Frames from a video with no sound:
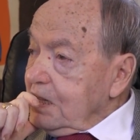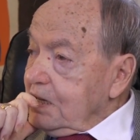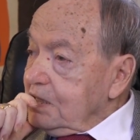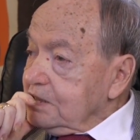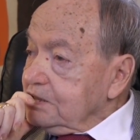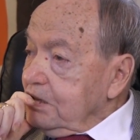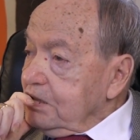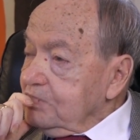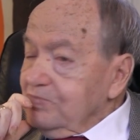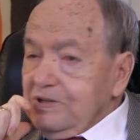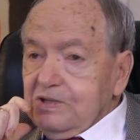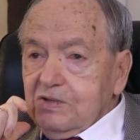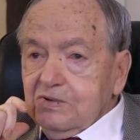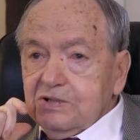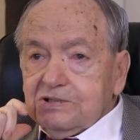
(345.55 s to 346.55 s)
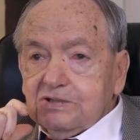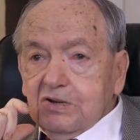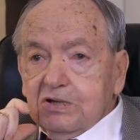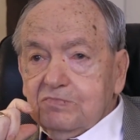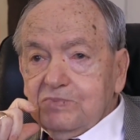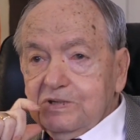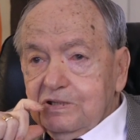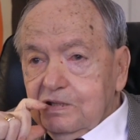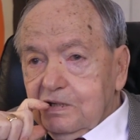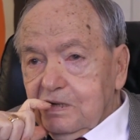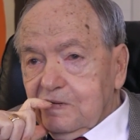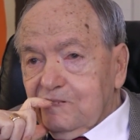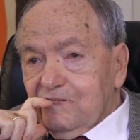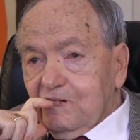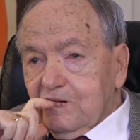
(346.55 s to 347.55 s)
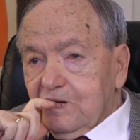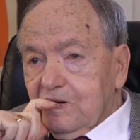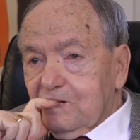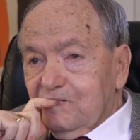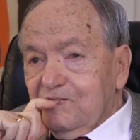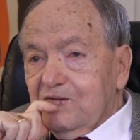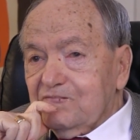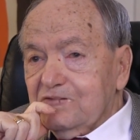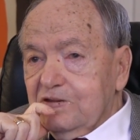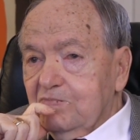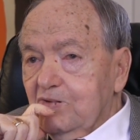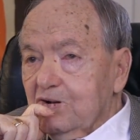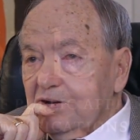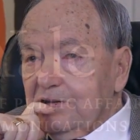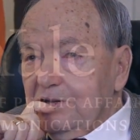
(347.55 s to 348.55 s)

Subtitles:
And it's going to be there. It's going to be there for 50 more